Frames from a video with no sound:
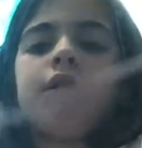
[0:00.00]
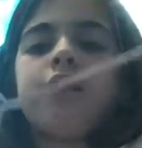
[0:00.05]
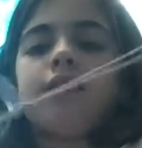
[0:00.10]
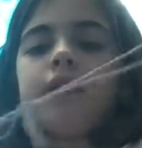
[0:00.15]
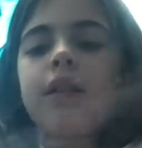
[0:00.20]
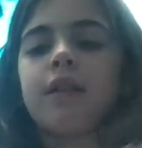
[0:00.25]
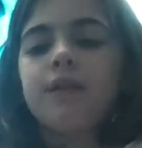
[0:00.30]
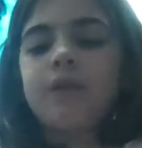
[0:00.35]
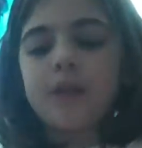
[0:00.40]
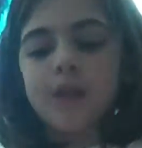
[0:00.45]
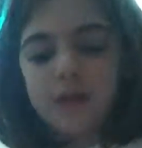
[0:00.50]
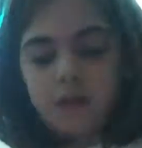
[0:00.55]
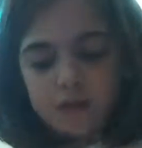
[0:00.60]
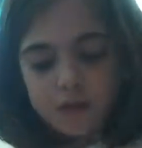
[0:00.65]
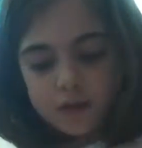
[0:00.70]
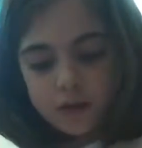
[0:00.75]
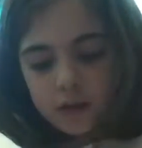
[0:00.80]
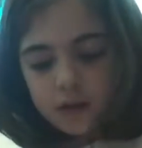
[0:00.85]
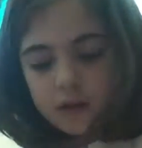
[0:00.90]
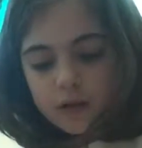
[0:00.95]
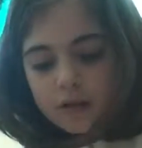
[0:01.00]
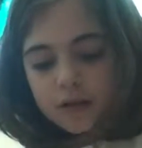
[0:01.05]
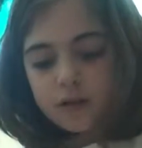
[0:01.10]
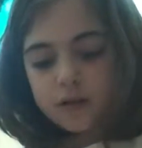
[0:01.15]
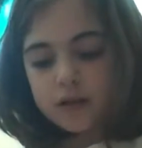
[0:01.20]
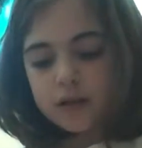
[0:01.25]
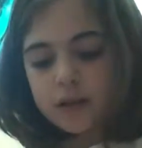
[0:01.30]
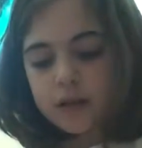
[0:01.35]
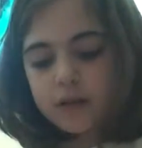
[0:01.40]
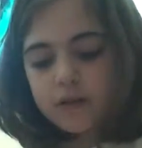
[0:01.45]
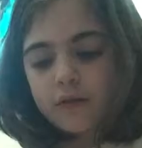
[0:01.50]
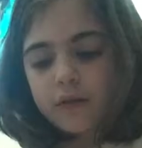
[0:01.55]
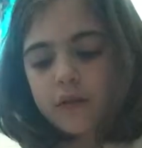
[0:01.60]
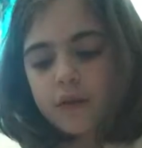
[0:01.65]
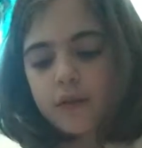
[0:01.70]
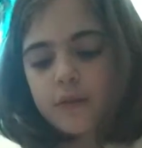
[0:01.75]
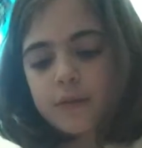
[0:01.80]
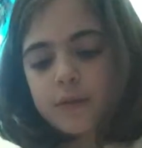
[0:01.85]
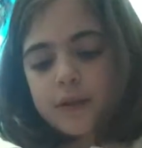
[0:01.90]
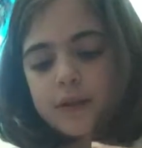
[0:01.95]
Has anyone else tried to untangle
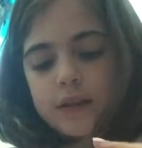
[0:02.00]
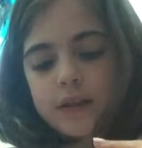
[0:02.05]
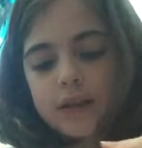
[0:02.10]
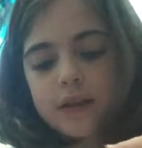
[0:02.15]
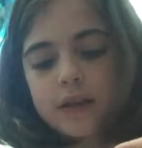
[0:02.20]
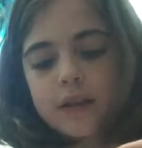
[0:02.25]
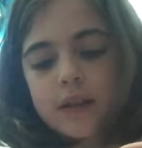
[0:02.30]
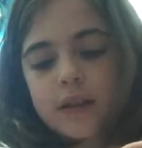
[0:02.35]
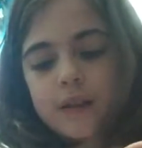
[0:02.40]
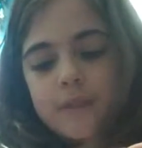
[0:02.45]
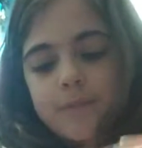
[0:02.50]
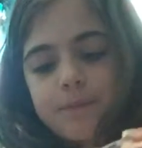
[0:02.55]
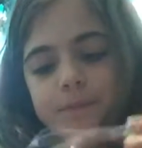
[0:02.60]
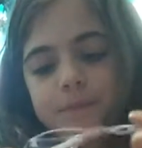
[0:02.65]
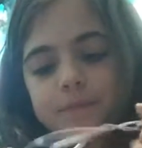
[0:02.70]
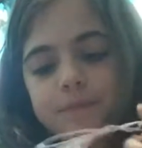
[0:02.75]
earbuds like that?